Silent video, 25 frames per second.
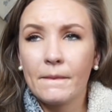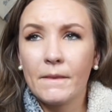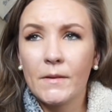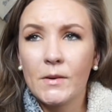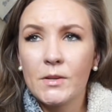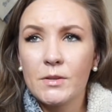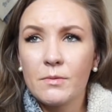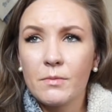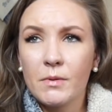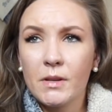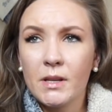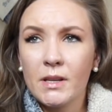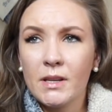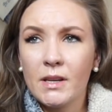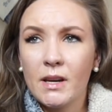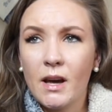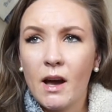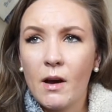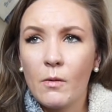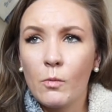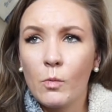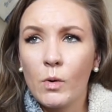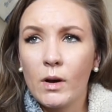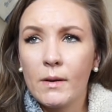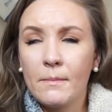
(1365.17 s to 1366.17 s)
There's really
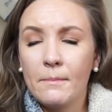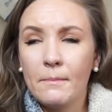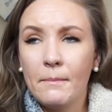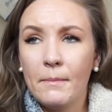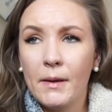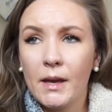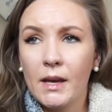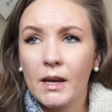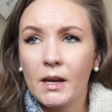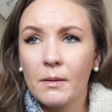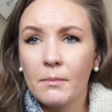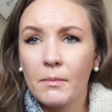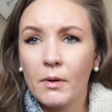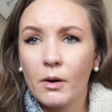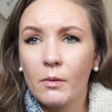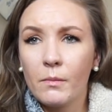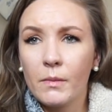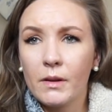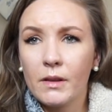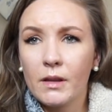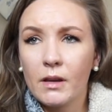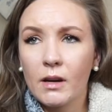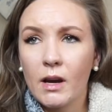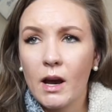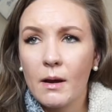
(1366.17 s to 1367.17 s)
not one big
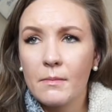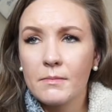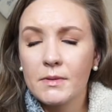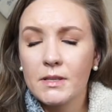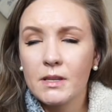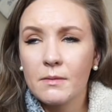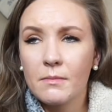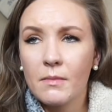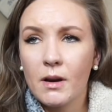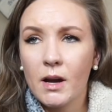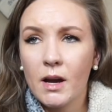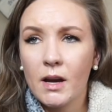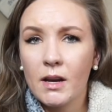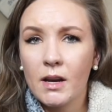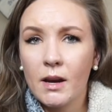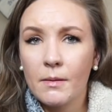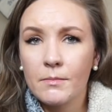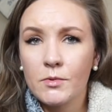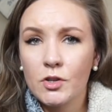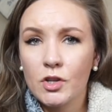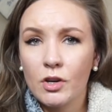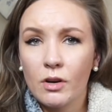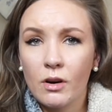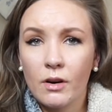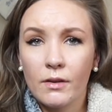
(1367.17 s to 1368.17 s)
moment that comes to mind.
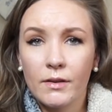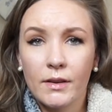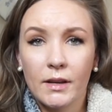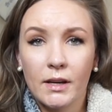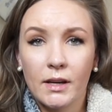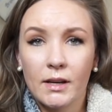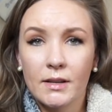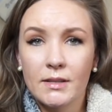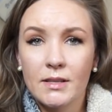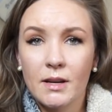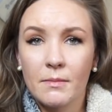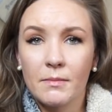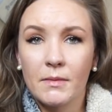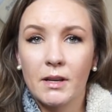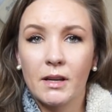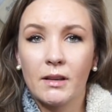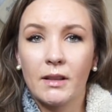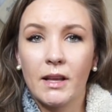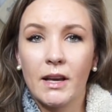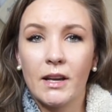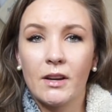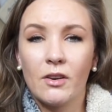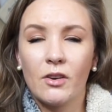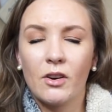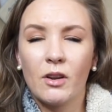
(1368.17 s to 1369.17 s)
I'm sure I'll think of
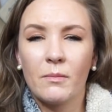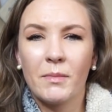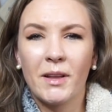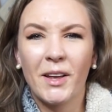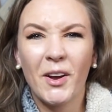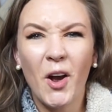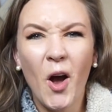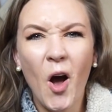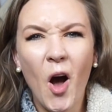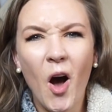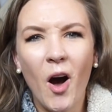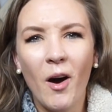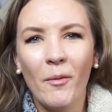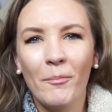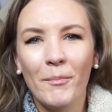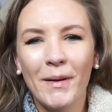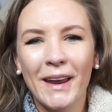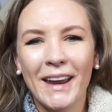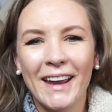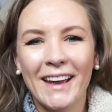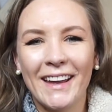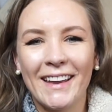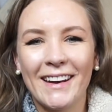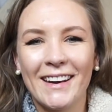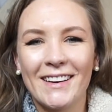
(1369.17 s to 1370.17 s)
something later and I'll be like, oh
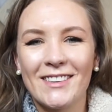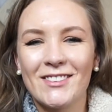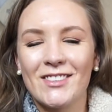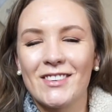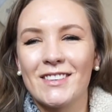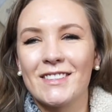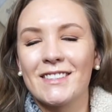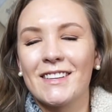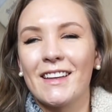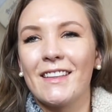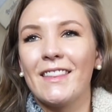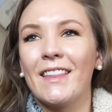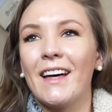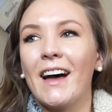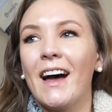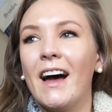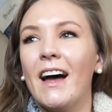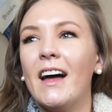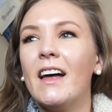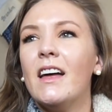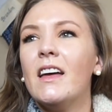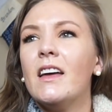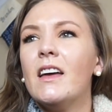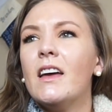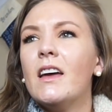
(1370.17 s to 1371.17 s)
man, I should have said
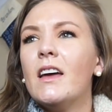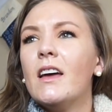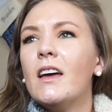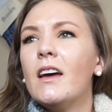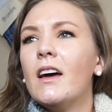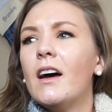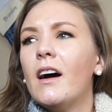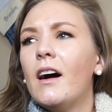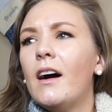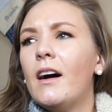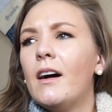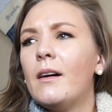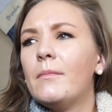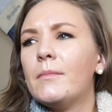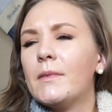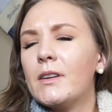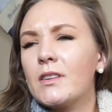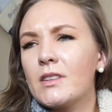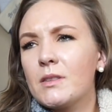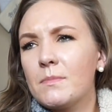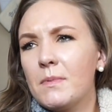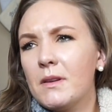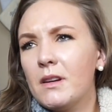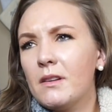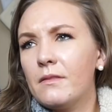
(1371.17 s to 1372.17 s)
that.
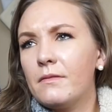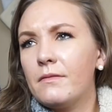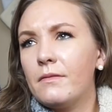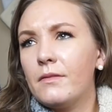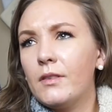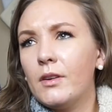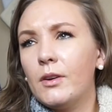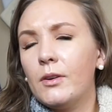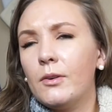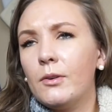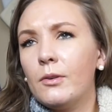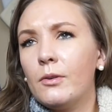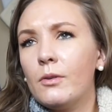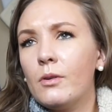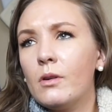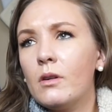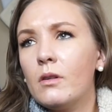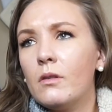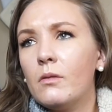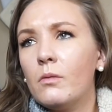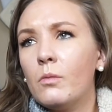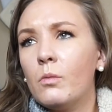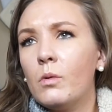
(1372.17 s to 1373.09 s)
There's been a few.